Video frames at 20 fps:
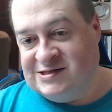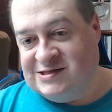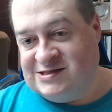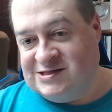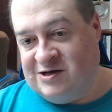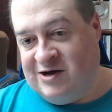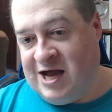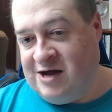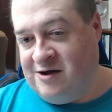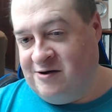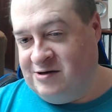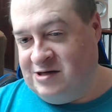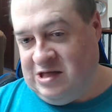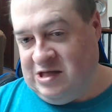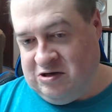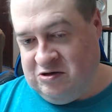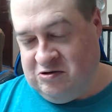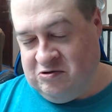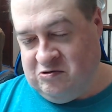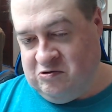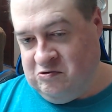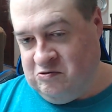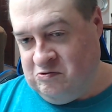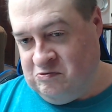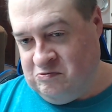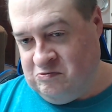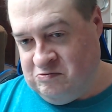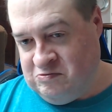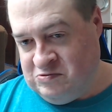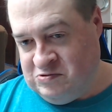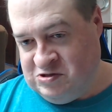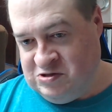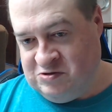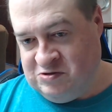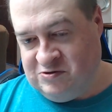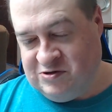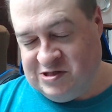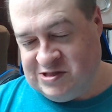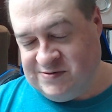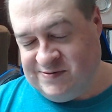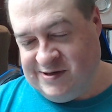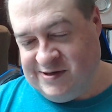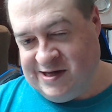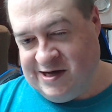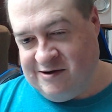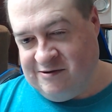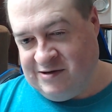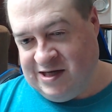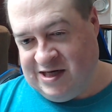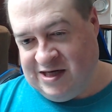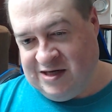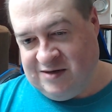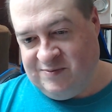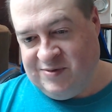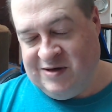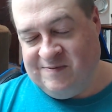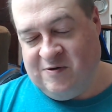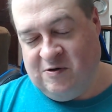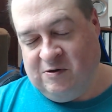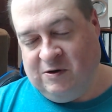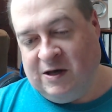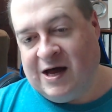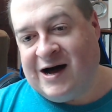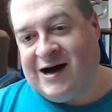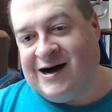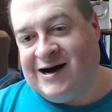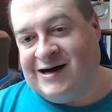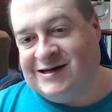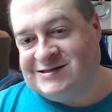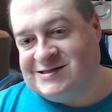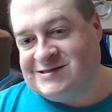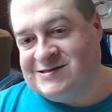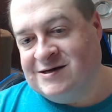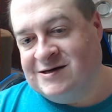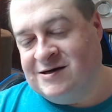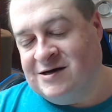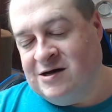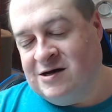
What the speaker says: So how do you do this without getting people lost?